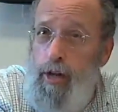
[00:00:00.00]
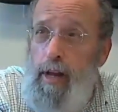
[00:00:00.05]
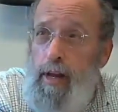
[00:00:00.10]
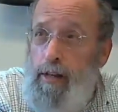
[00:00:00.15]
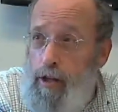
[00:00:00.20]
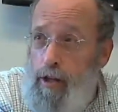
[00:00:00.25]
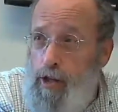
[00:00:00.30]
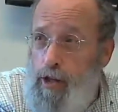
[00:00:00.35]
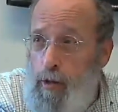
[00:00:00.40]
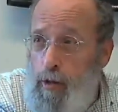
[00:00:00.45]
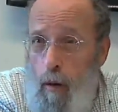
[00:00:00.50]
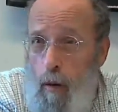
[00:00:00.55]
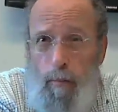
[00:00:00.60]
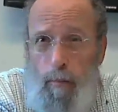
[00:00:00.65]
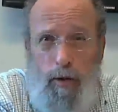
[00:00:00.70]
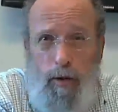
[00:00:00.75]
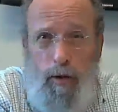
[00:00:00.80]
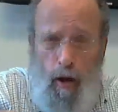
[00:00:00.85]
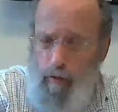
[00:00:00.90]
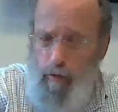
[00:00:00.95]
Is this a
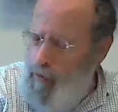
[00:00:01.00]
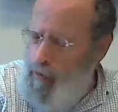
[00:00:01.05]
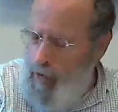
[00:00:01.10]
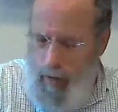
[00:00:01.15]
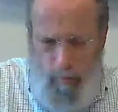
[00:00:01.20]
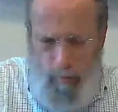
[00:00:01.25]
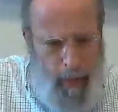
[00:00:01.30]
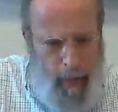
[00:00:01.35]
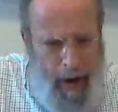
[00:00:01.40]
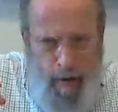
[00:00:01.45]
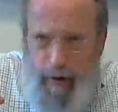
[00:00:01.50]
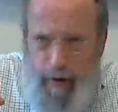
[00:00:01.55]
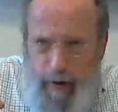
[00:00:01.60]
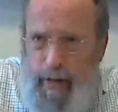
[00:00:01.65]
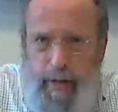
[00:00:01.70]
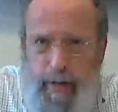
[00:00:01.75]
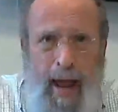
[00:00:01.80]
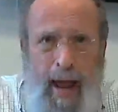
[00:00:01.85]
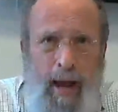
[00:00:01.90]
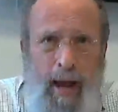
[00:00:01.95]
moment of bearing
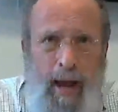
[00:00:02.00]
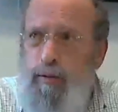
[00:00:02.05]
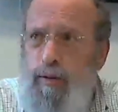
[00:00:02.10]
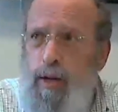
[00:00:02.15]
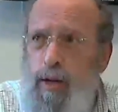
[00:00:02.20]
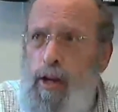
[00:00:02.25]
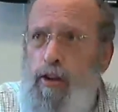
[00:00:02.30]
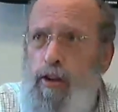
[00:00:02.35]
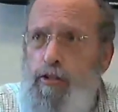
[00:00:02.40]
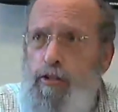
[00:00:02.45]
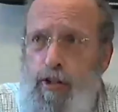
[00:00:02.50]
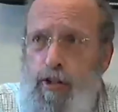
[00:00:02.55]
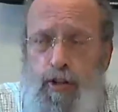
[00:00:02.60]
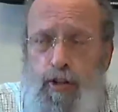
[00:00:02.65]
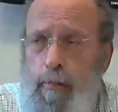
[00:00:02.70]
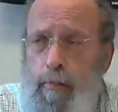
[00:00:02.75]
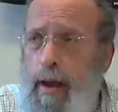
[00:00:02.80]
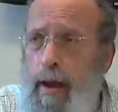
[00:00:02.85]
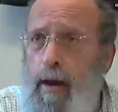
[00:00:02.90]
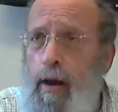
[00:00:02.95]
down? Is this
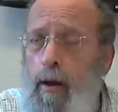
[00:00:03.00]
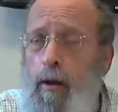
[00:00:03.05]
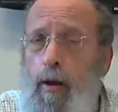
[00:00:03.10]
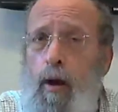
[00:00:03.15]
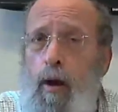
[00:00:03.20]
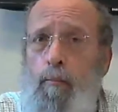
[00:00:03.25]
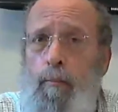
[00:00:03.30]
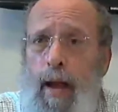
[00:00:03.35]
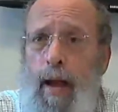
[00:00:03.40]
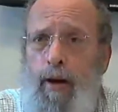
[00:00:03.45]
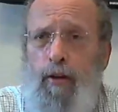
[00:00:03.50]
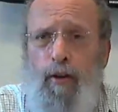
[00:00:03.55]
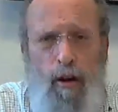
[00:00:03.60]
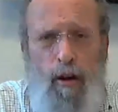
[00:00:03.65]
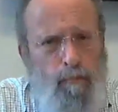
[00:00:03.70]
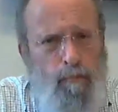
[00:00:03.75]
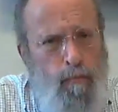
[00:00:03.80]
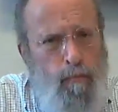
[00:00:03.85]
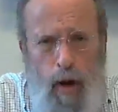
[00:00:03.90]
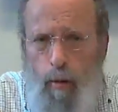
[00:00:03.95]
a matter
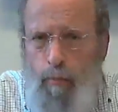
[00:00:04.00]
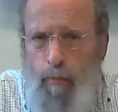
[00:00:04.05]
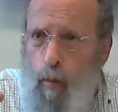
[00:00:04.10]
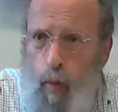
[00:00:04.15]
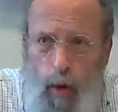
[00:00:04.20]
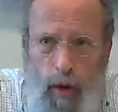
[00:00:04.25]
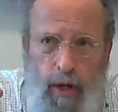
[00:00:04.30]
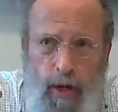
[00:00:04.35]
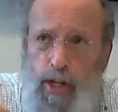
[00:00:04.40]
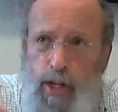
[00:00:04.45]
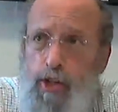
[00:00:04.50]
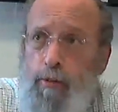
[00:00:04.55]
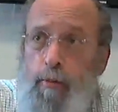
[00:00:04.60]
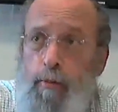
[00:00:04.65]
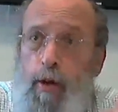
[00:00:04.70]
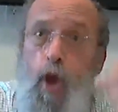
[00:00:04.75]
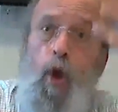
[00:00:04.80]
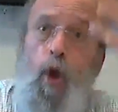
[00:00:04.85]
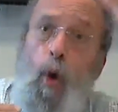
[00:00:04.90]
of more discipline?